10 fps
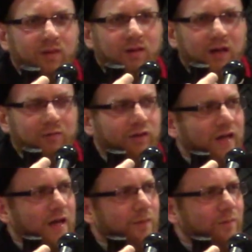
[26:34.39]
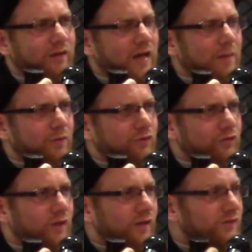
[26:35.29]
And I'm very happy to
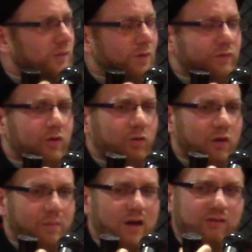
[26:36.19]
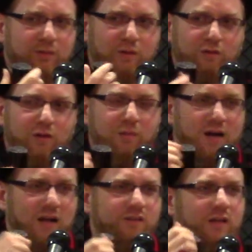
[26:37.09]
share that some of our ulama, some of our
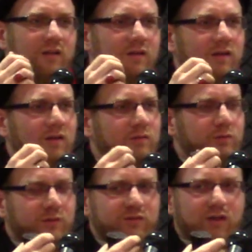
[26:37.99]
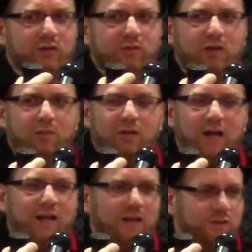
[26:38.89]
maraji from the cities of
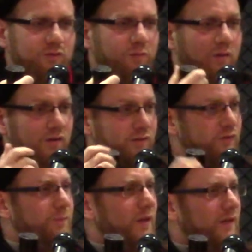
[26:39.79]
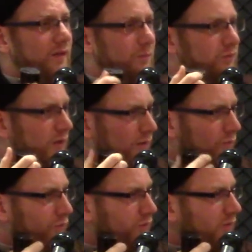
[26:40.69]
Karbala and Najaf participated
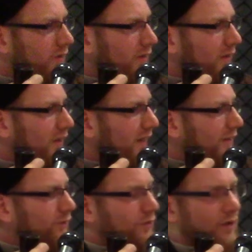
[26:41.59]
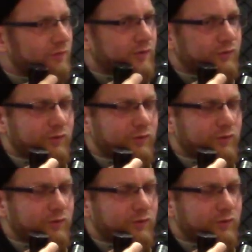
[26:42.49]
themselves in this conference.